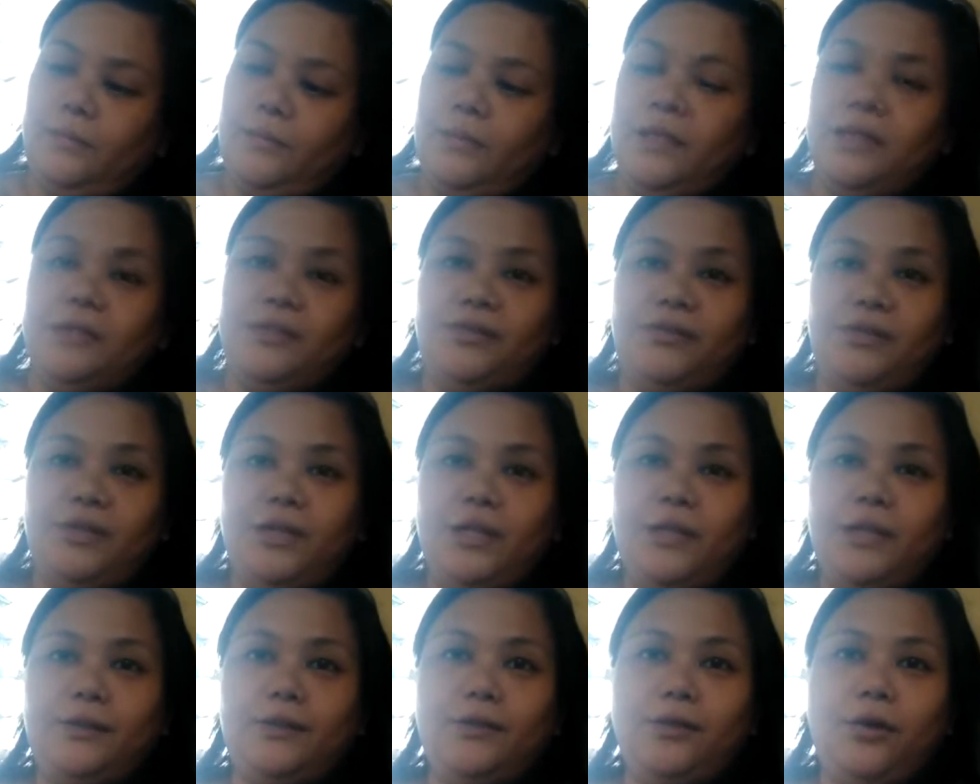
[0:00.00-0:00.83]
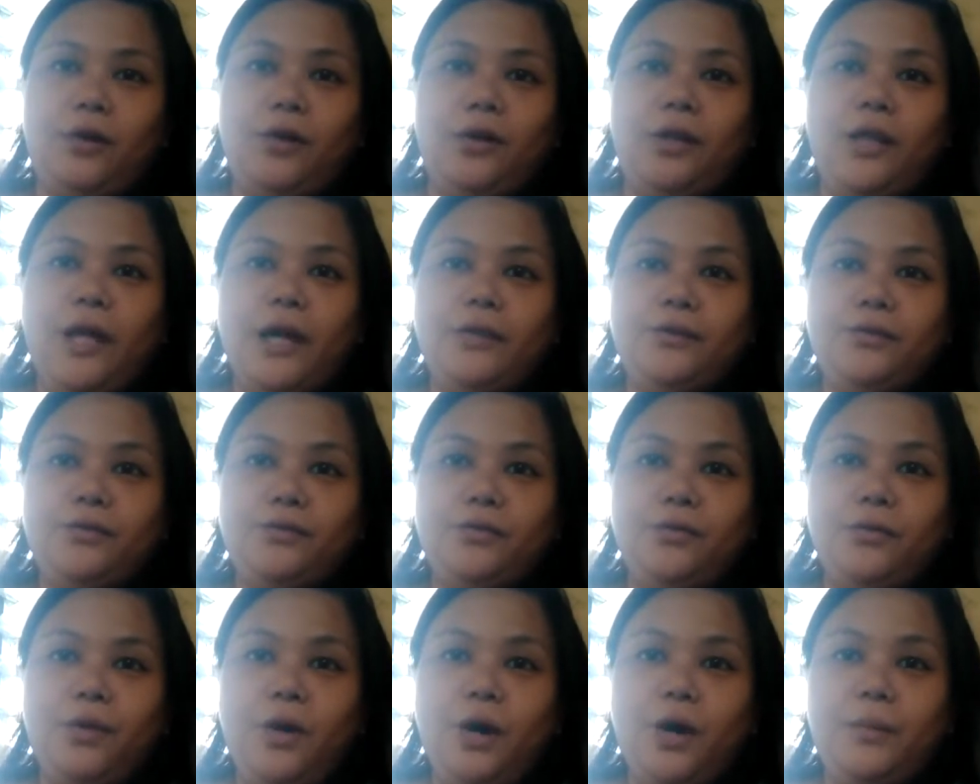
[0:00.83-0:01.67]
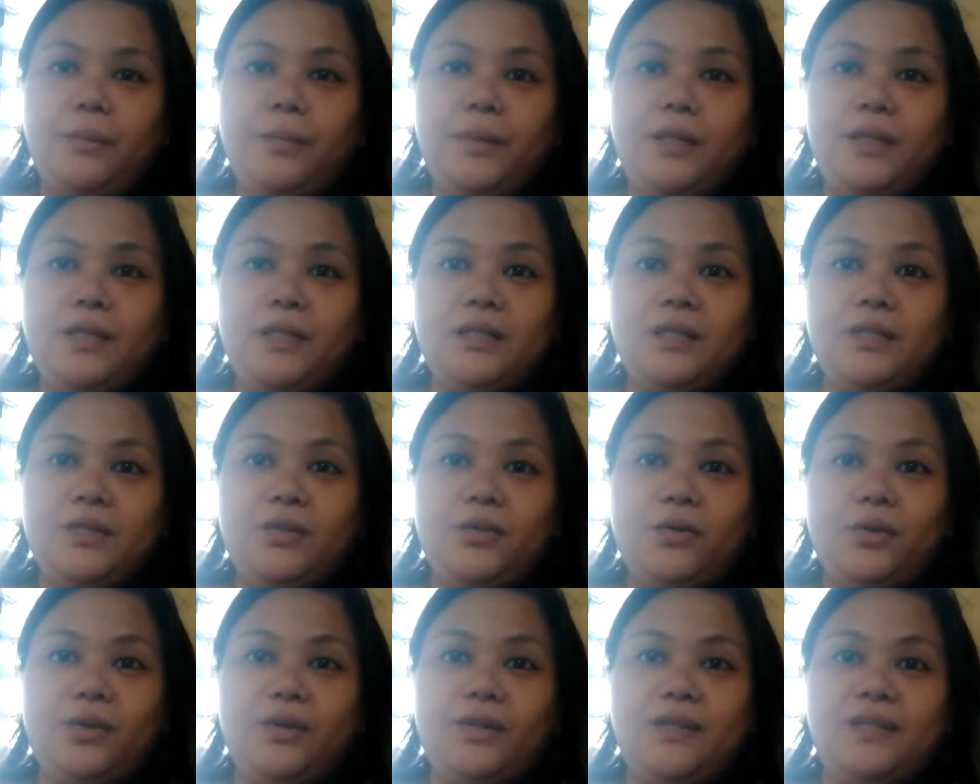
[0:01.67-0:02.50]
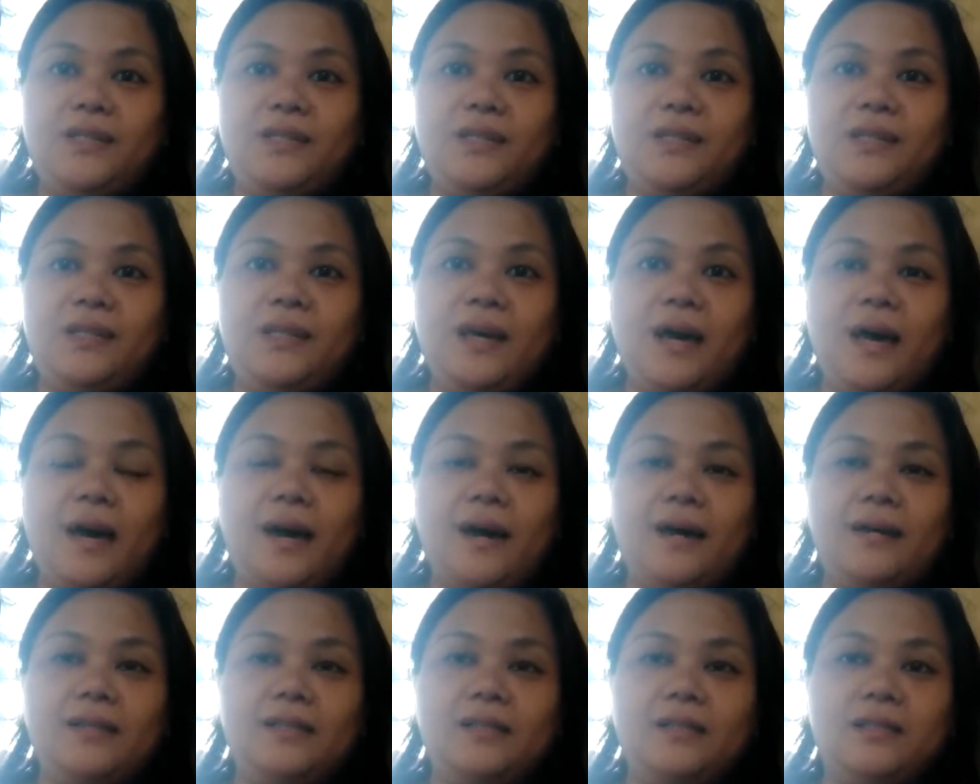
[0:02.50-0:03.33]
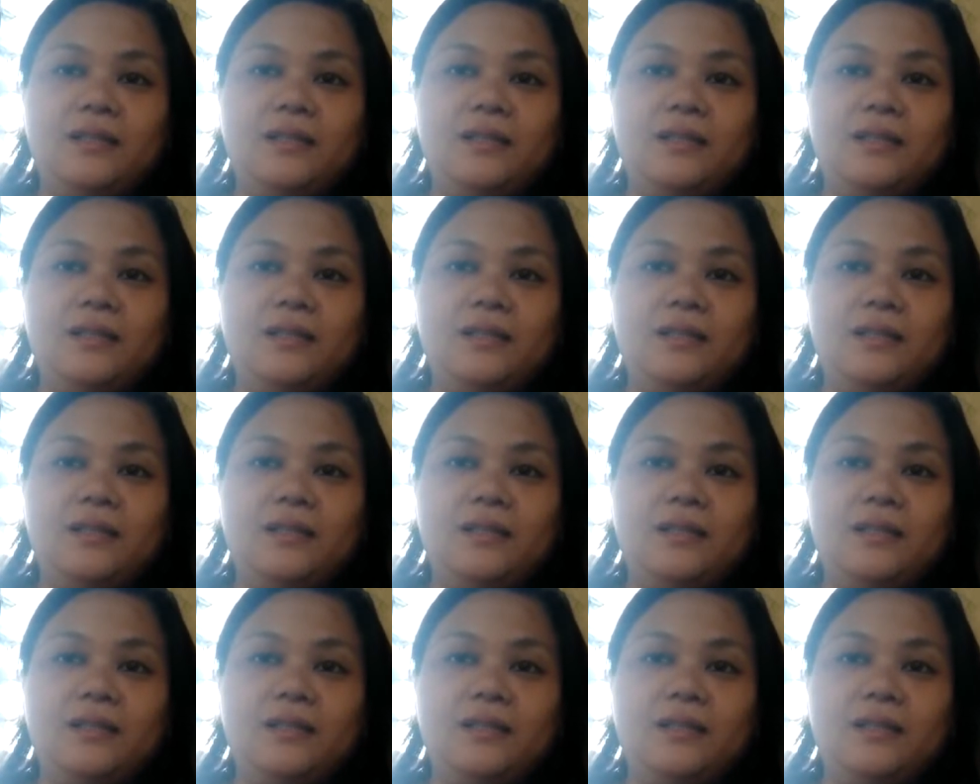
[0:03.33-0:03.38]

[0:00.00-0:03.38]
It's really tall. I don't know how many stories it has,